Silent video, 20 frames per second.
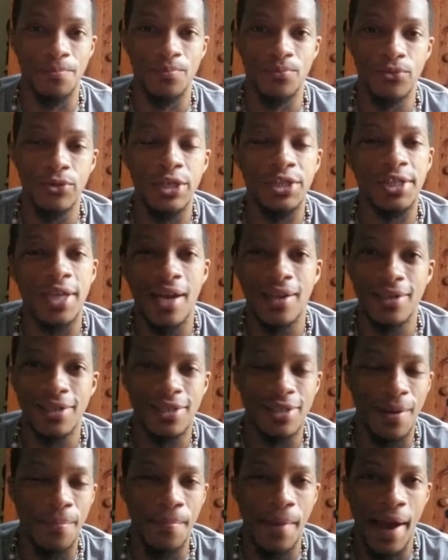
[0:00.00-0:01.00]
reach out to
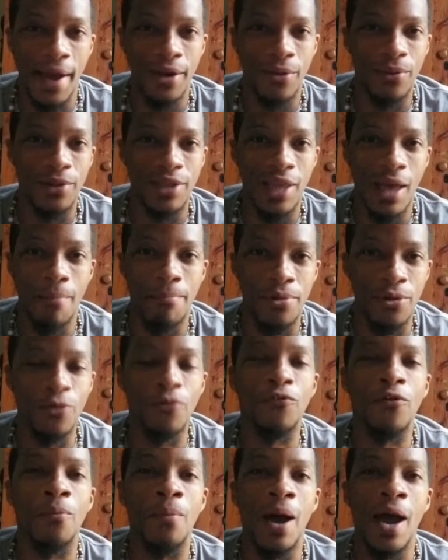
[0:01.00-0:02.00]
somebody with that
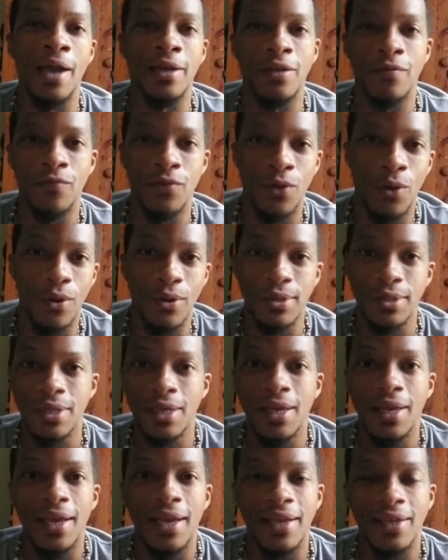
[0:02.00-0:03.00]
beautiful mind of yours
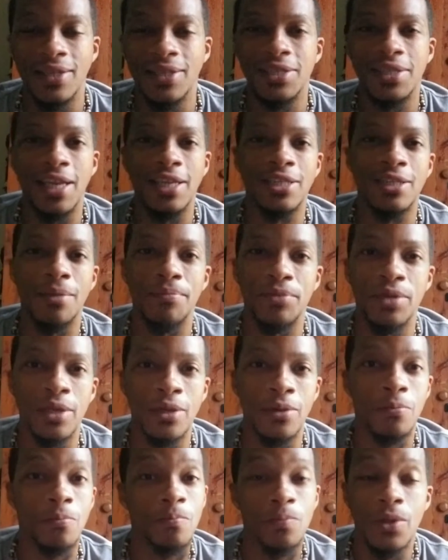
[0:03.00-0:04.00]
and say
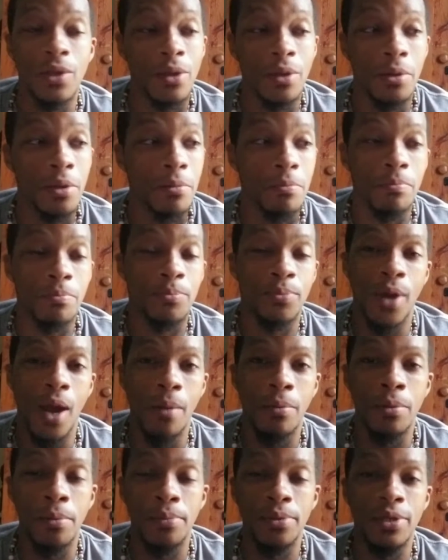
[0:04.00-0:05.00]
something.
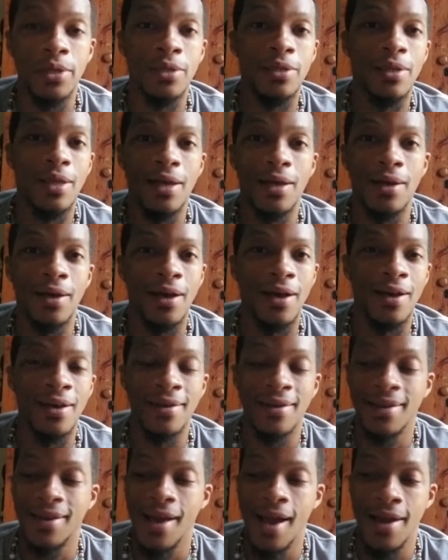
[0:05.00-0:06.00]
Probably
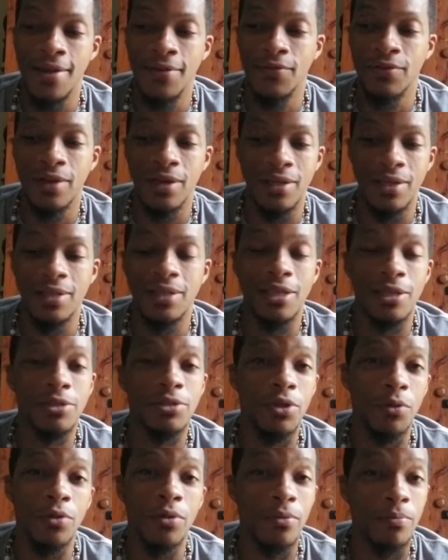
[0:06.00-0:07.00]

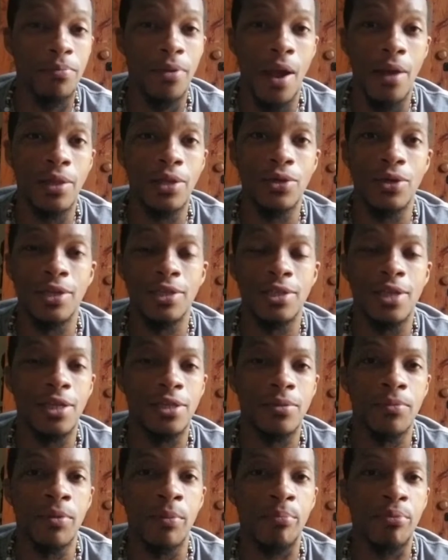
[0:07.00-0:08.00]
you're probably going to say
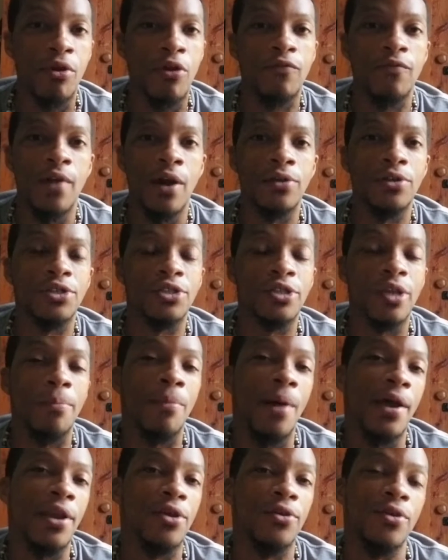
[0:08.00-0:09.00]
something profound to
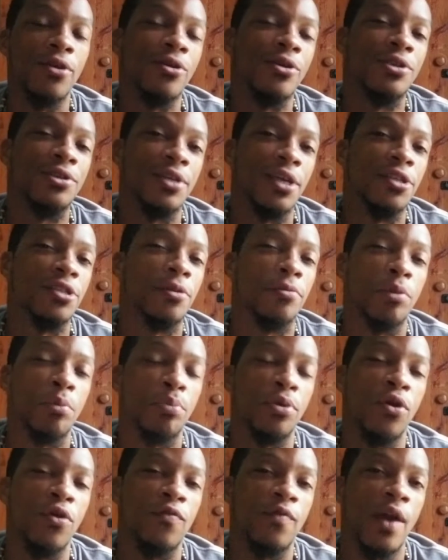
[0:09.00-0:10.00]
somebody, or they're going to say something
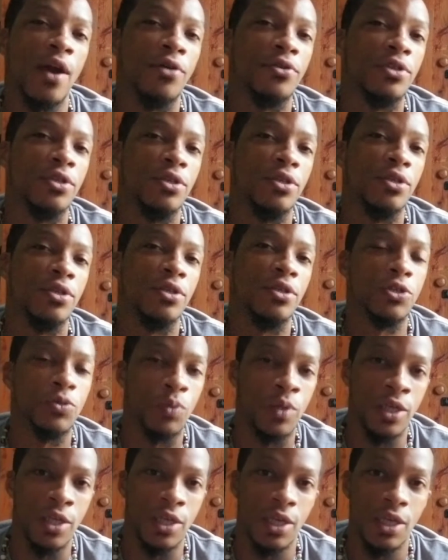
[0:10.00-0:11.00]
profound to you this
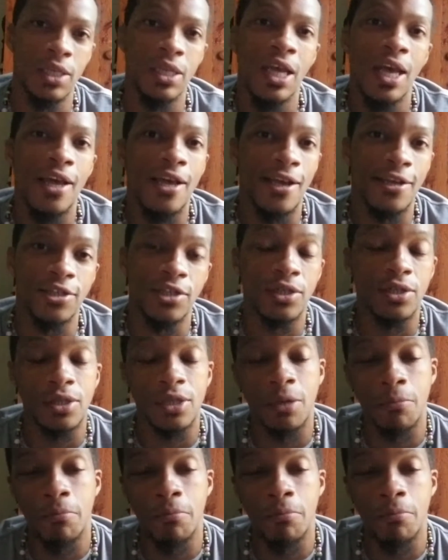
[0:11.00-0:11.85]
weekend that's just going to